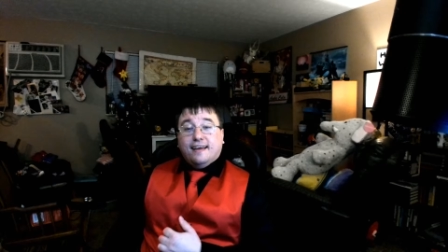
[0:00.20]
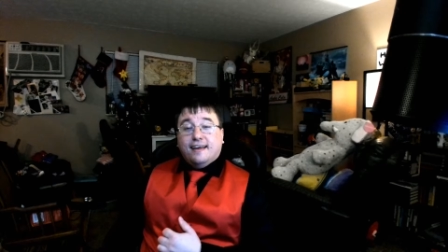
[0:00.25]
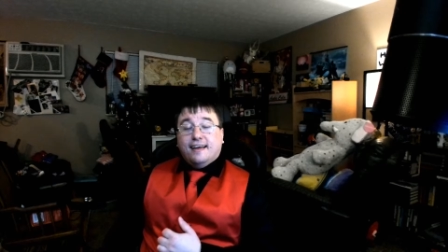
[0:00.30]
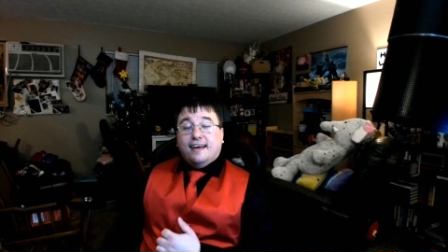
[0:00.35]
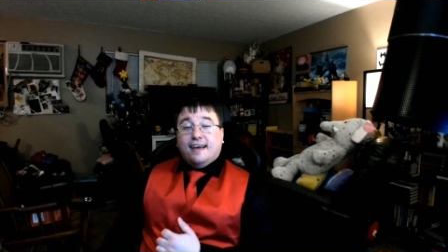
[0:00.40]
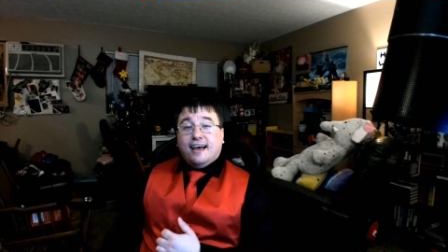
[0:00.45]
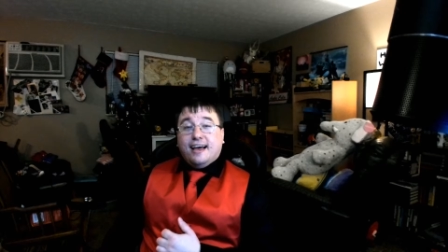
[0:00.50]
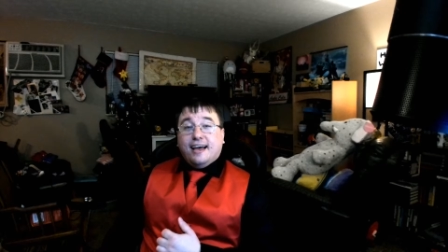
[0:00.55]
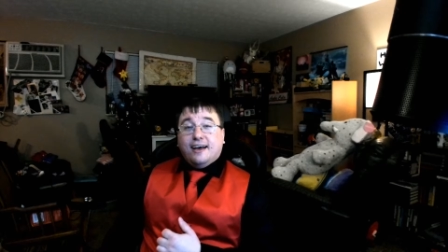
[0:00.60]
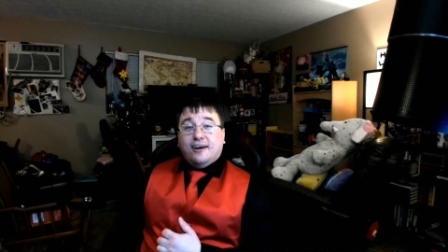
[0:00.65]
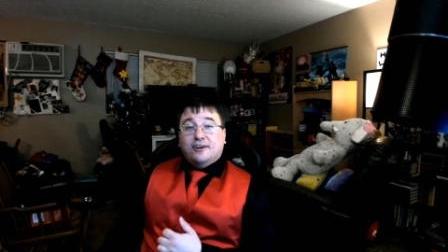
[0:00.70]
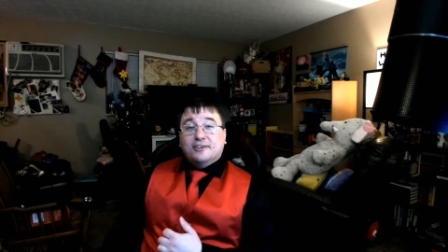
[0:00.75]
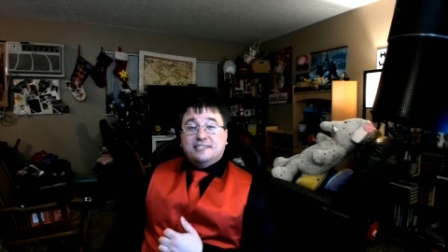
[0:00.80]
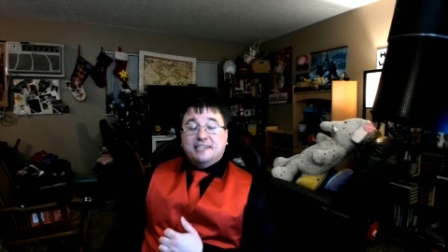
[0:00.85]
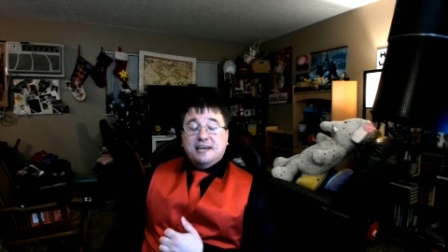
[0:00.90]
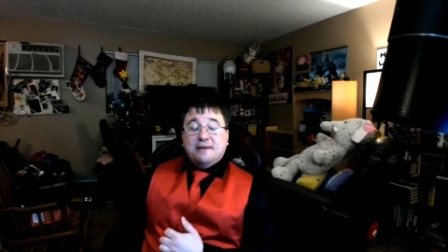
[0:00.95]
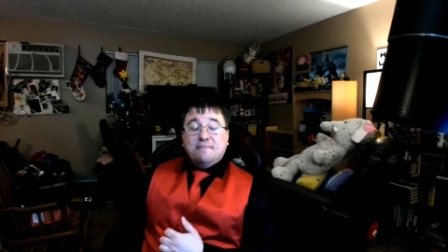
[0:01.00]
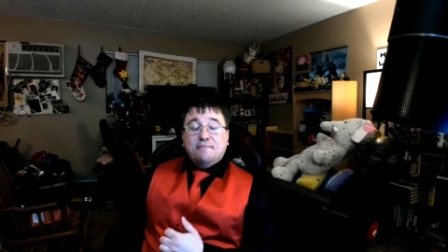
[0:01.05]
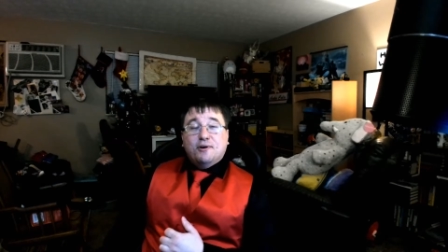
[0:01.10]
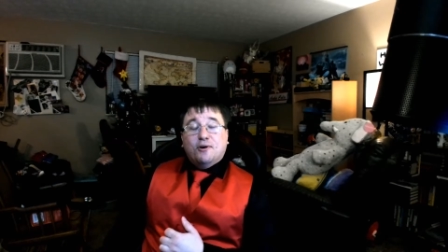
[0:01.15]
Hey all, it's Nim,
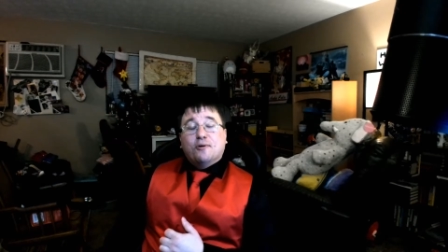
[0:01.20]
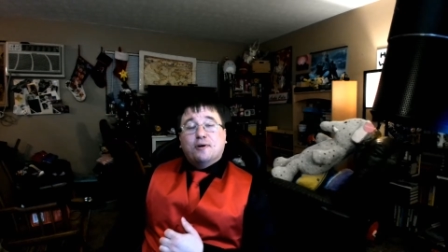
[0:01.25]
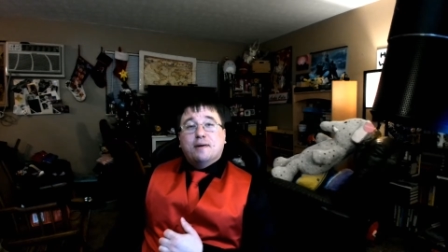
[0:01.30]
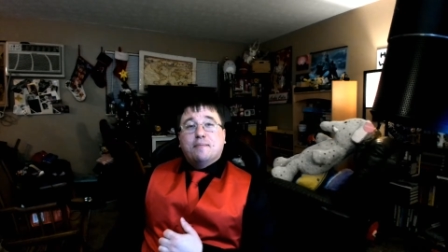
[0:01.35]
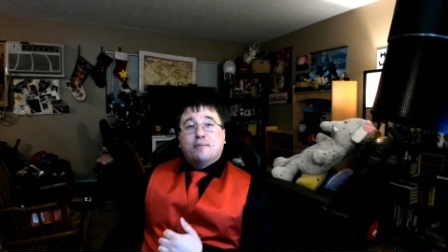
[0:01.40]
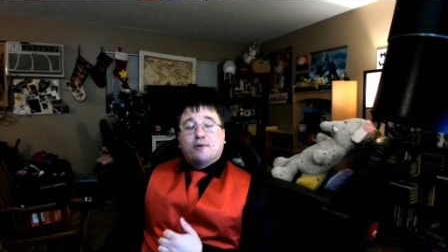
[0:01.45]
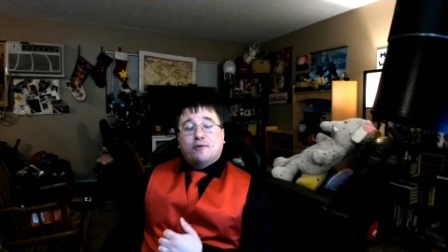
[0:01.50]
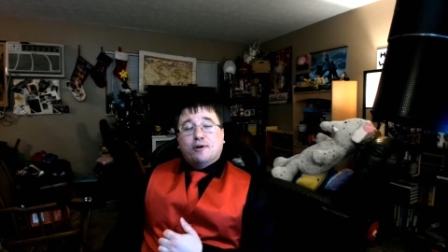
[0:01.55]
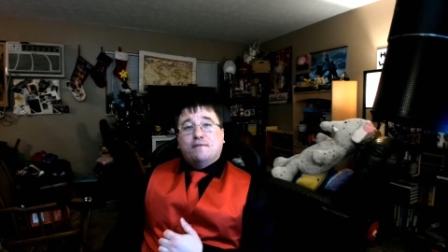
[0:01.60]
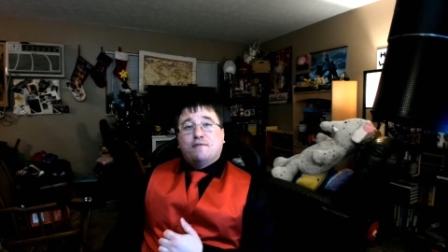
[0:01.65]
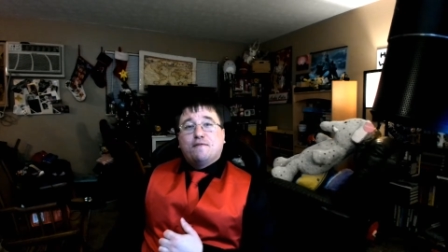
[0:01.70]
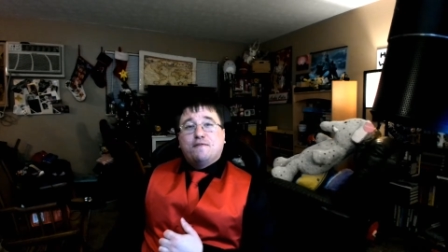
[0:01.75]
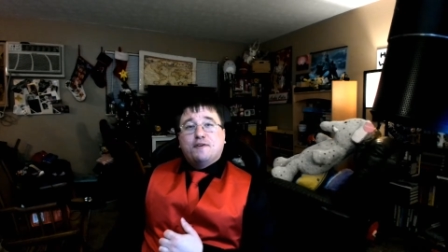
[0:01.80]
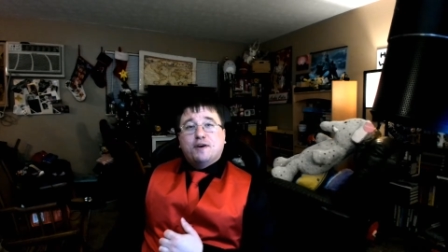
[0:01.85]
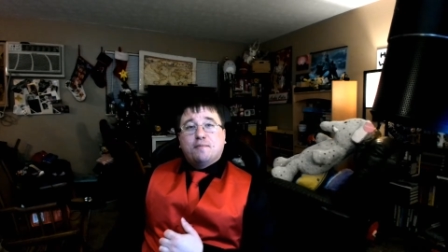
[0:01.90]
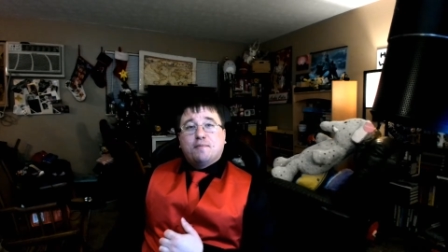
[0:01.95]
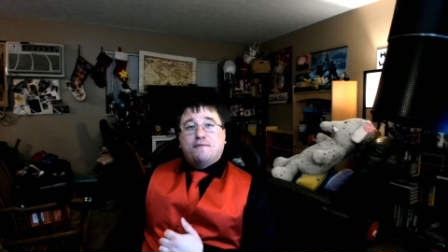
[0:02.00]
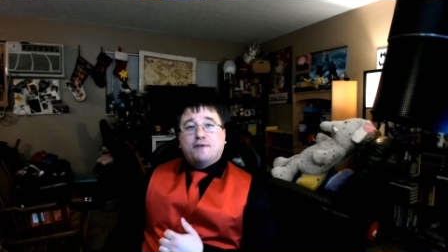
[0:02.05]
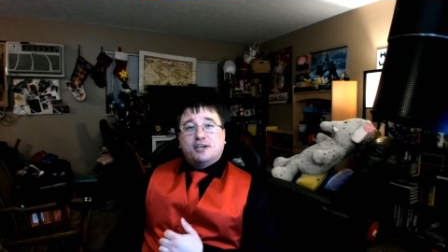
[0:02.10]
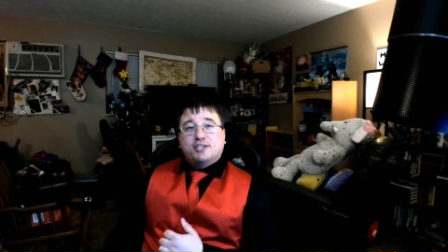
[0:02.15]
or Nimicry if you're feeling
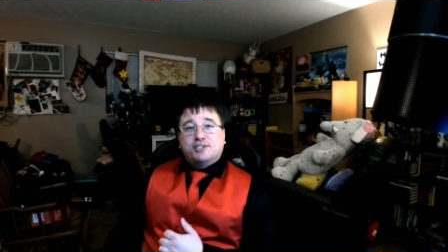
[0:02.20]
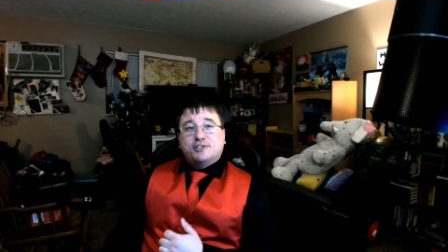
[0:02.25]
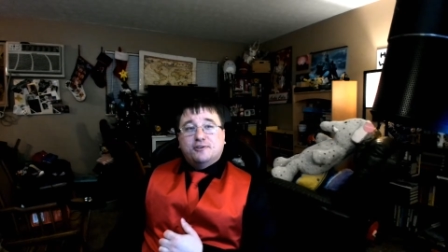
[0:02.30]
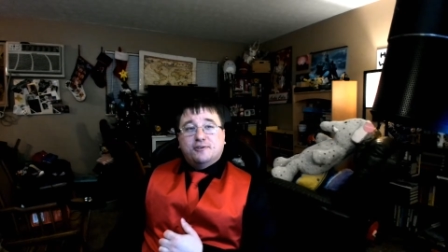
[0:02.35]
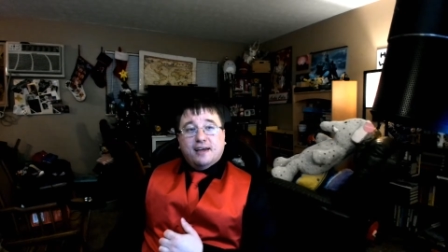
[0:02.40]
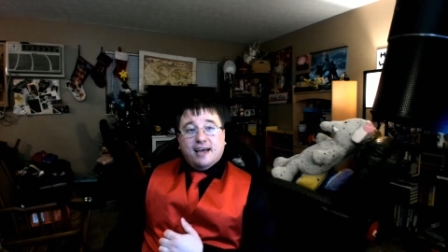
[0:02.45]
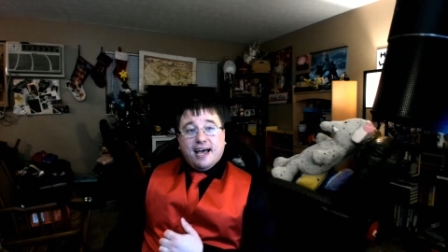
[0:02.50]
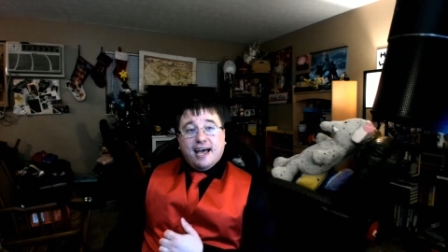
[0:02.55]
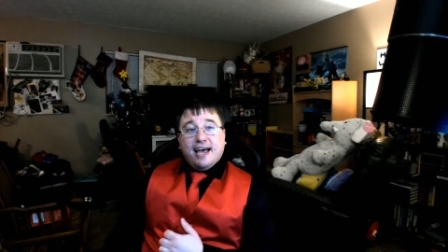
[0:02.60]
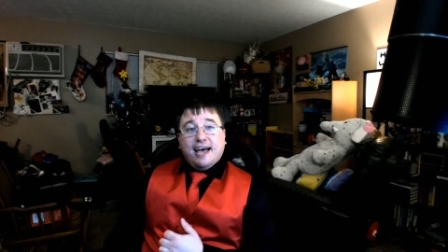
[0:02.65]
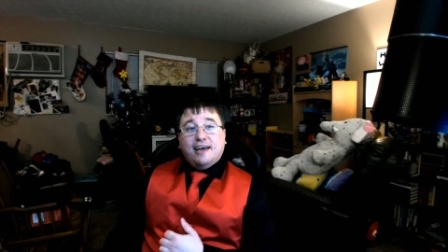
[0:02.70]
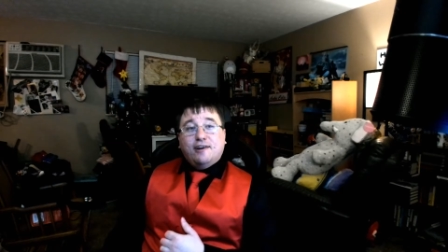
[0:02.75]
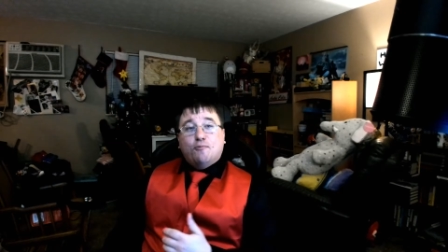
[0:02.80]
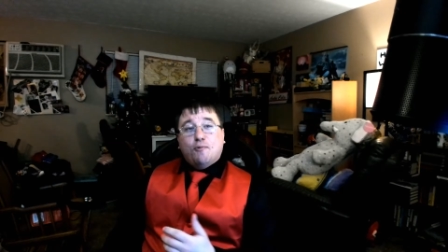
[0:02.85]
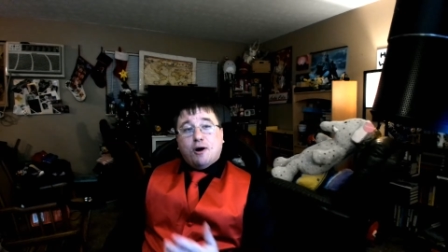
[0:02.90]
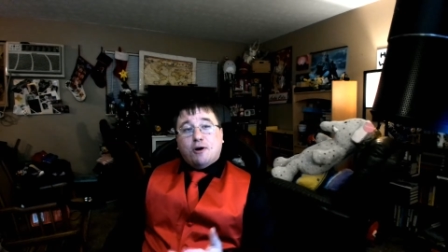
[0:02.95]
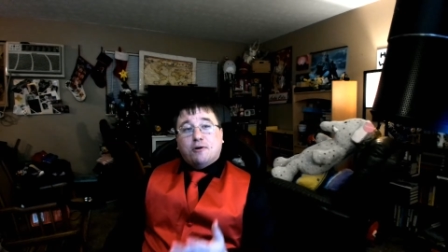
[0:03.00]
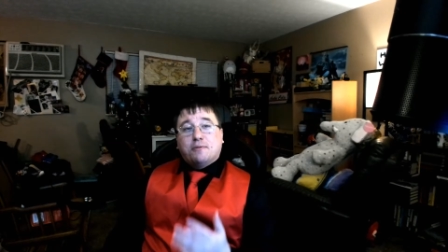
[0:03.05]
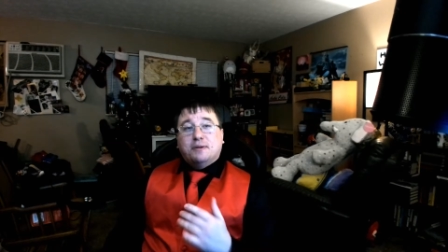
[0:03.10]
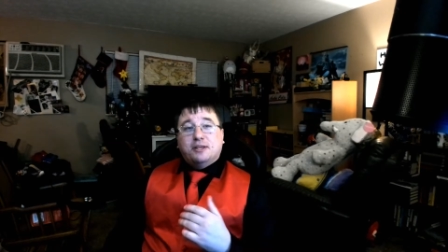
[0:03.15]
professional, and
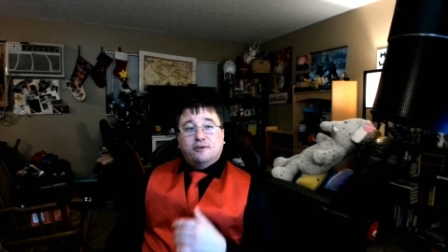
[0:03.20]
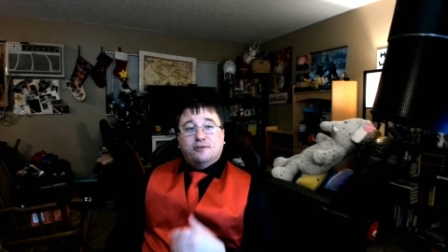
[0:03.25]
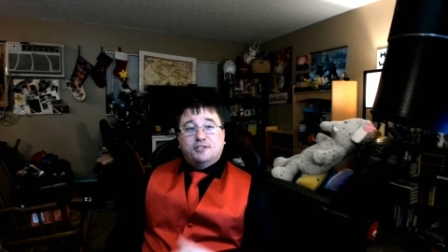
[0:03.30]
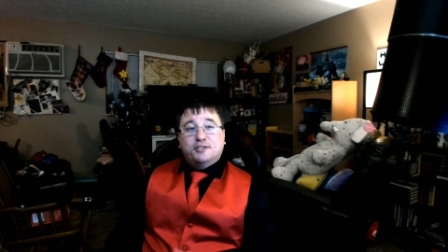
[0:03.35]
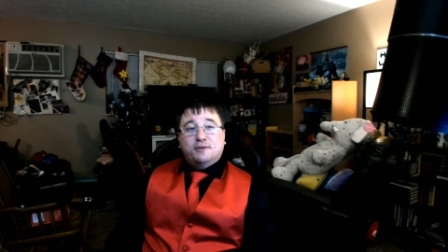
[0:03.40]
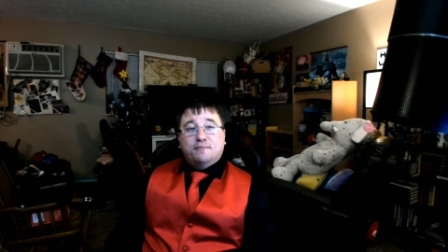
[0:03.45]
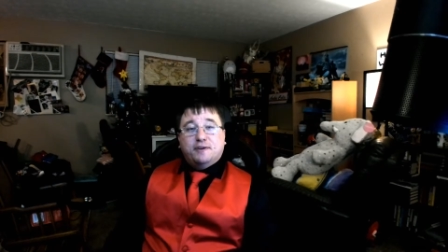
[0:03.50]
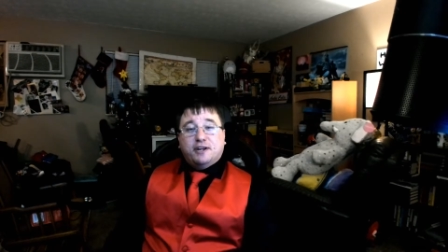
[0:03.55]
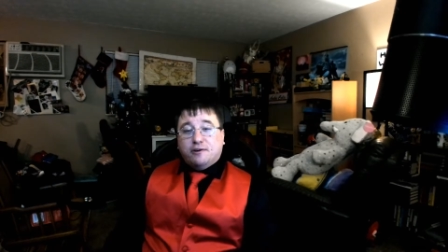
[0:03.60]
welcome to the YouTube video.